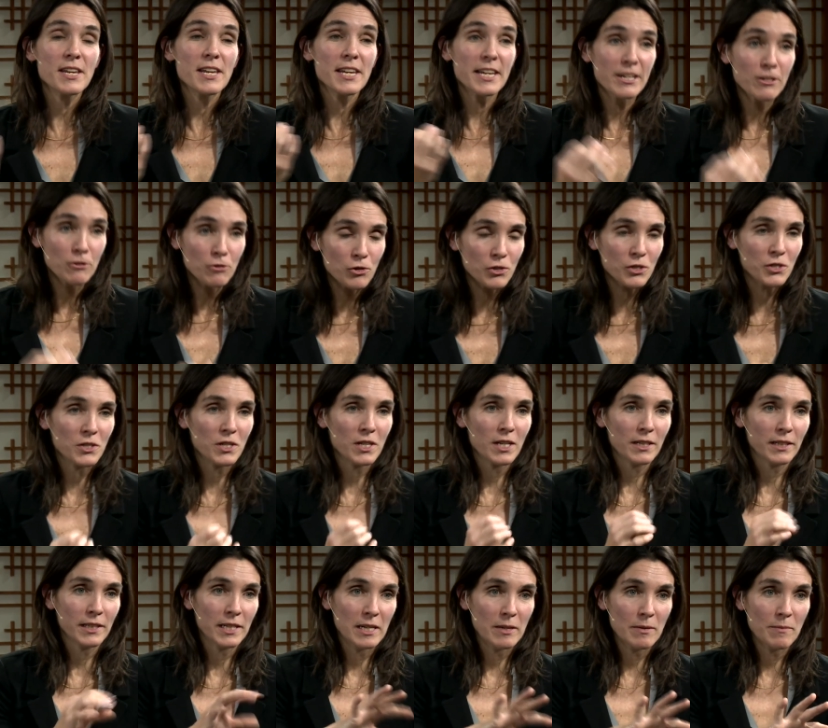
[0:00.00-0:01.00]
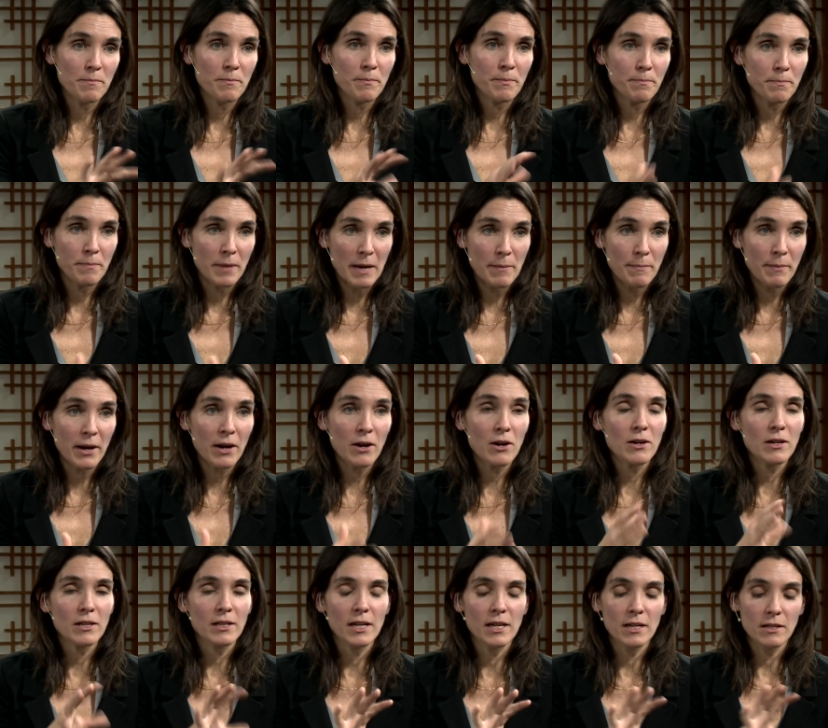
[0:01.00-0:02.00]
Interestingly, by
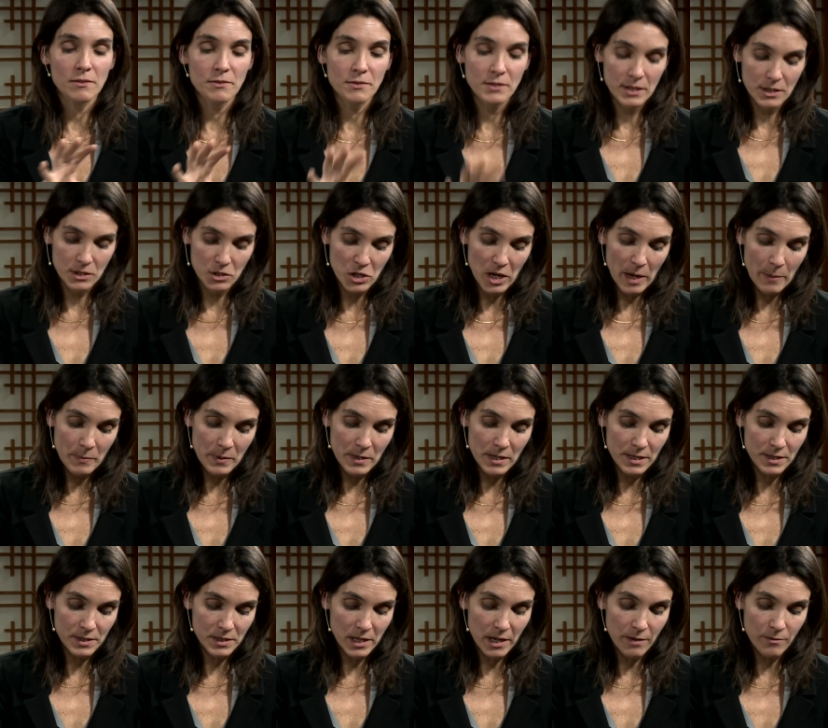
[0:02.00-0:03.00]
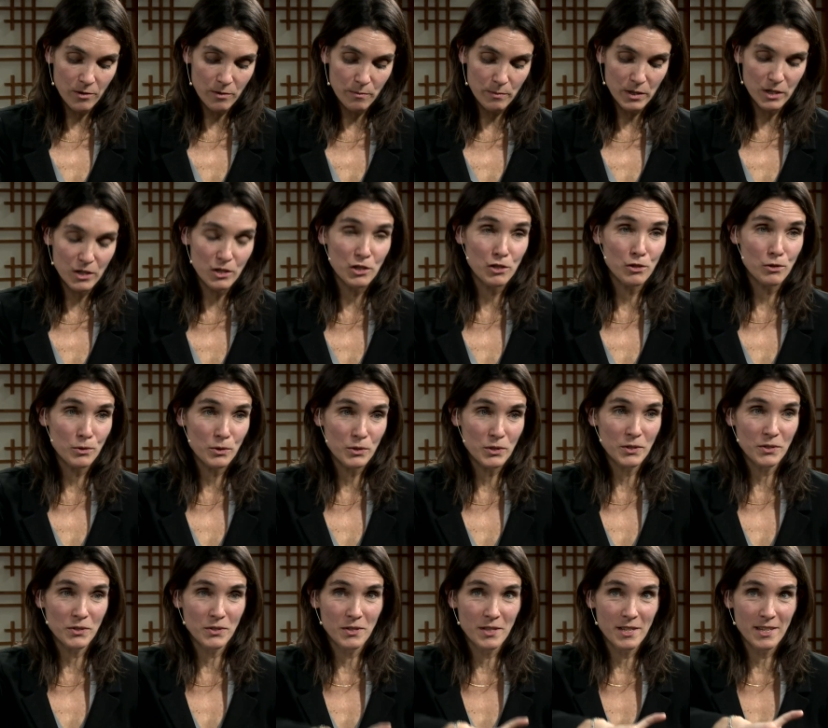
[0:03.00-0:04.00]
parallel, the Japanese government
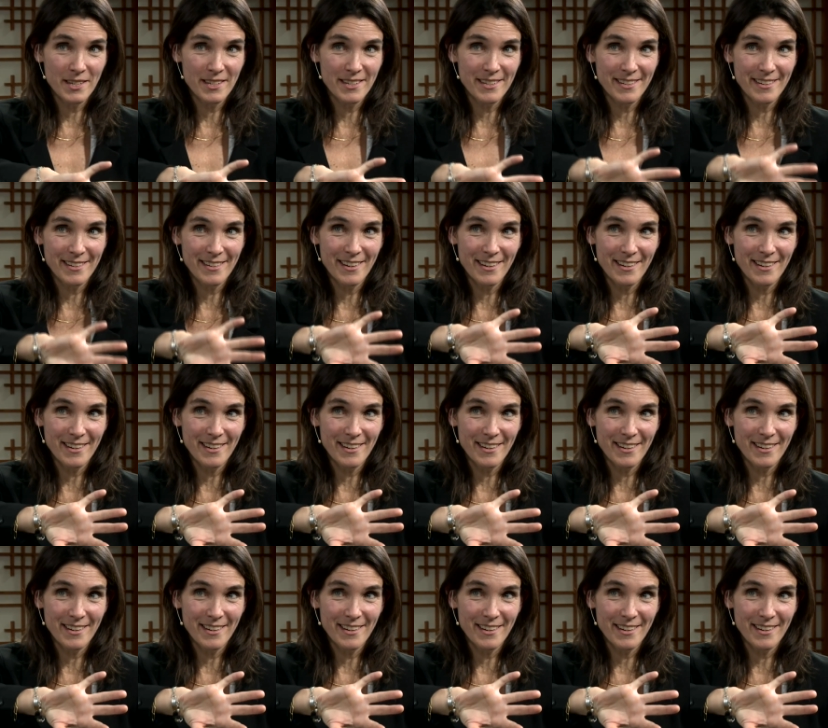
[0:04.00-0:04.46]
uses the